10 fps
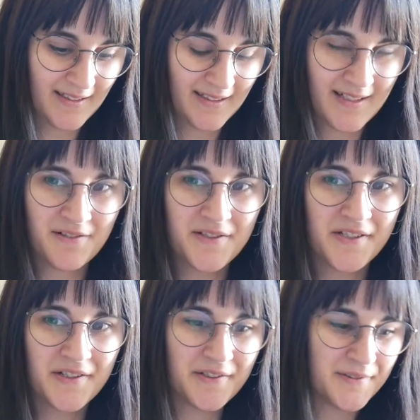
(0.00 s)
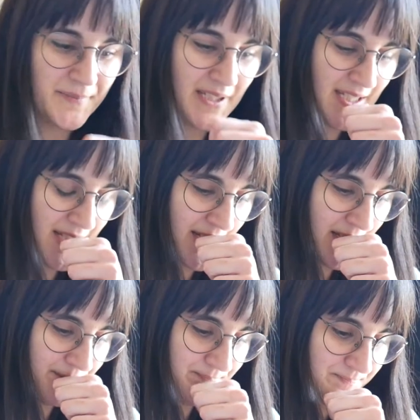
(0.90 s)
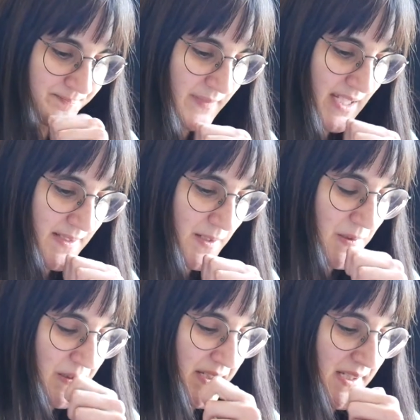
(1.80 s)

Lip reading: And he also he suckles.